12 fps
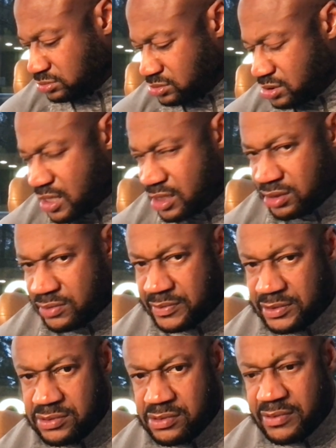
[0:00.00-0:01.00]
Got a little
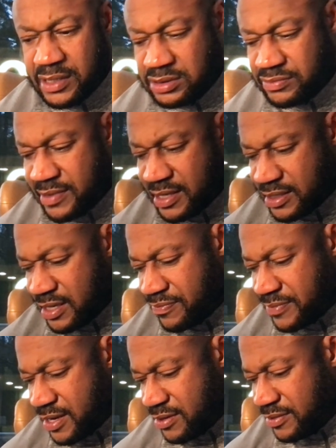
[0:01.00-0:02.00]
bit too aggressive back there
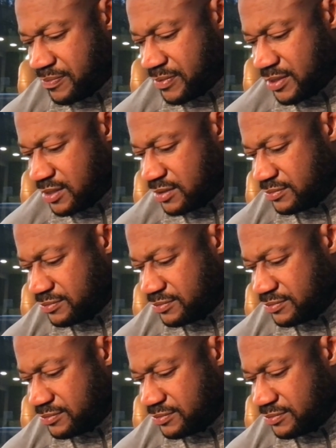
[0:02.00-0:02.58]
down there playing.